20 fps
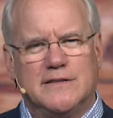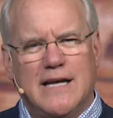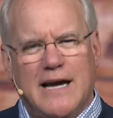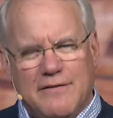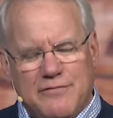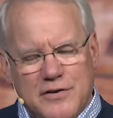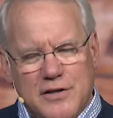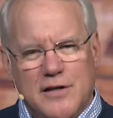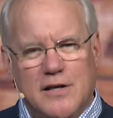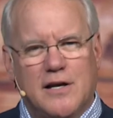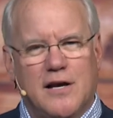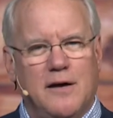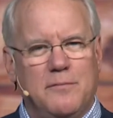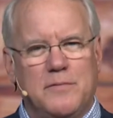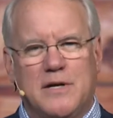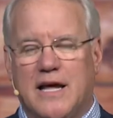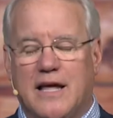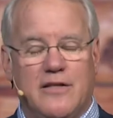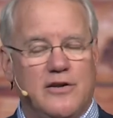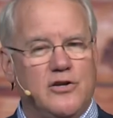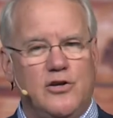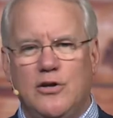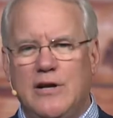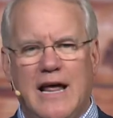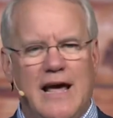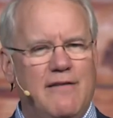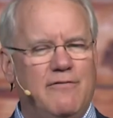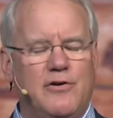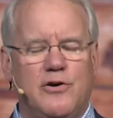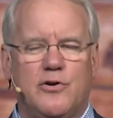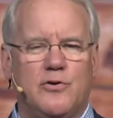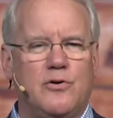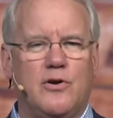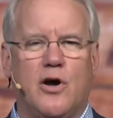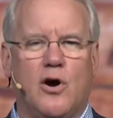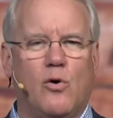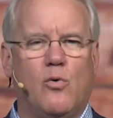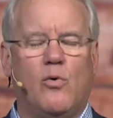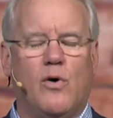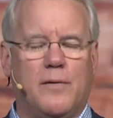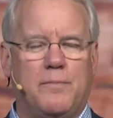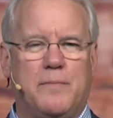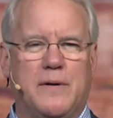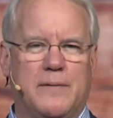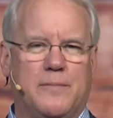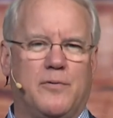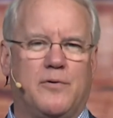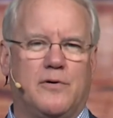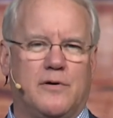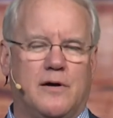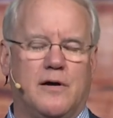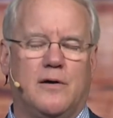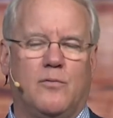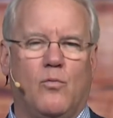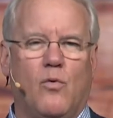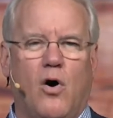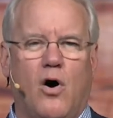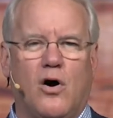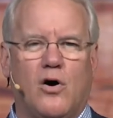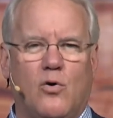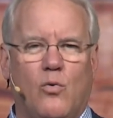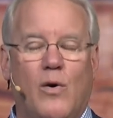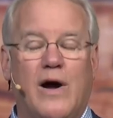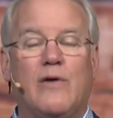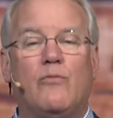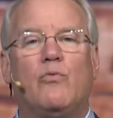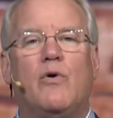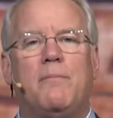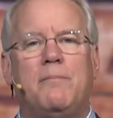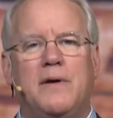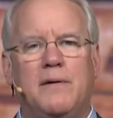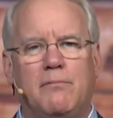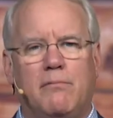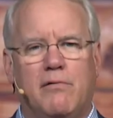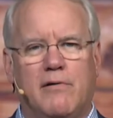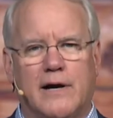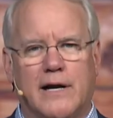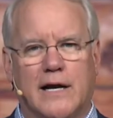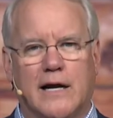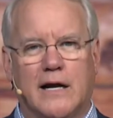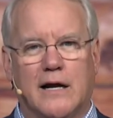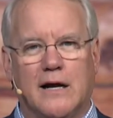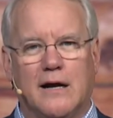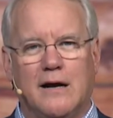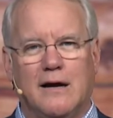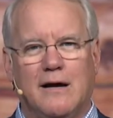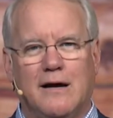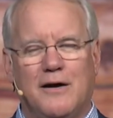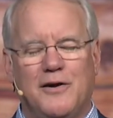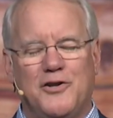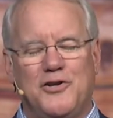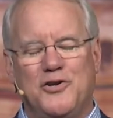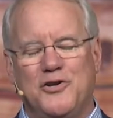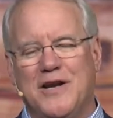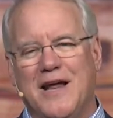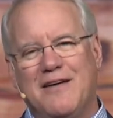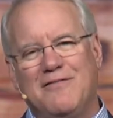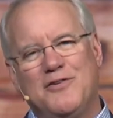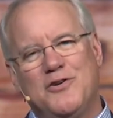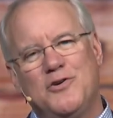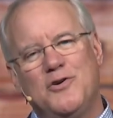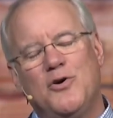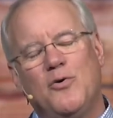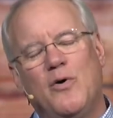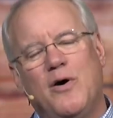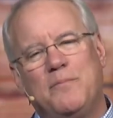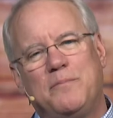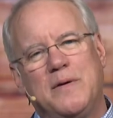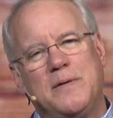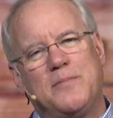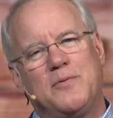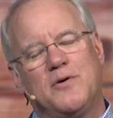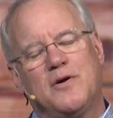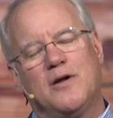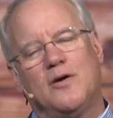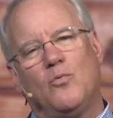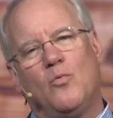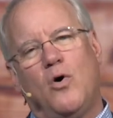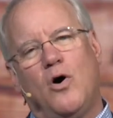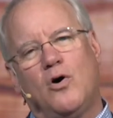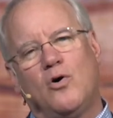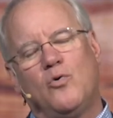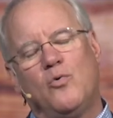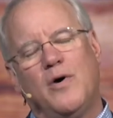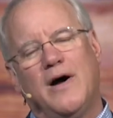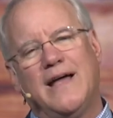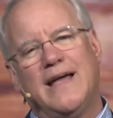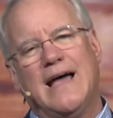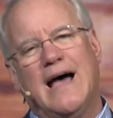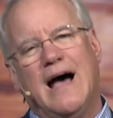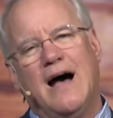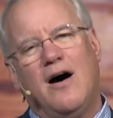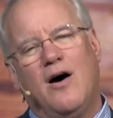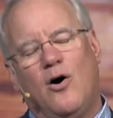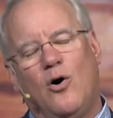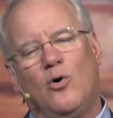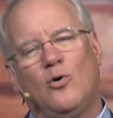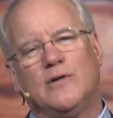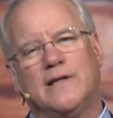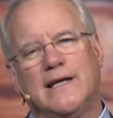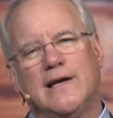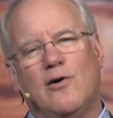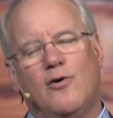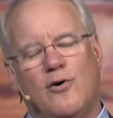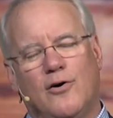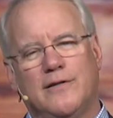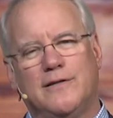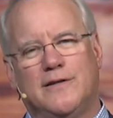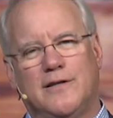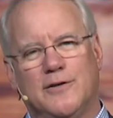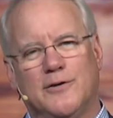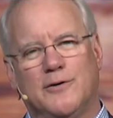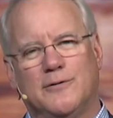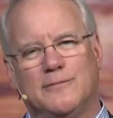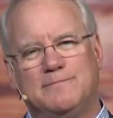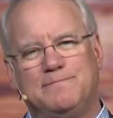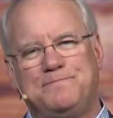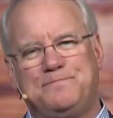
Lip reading: after you come together, you never do know what people are going to walk away remembering. You never do know what people are going to walk away holding on to.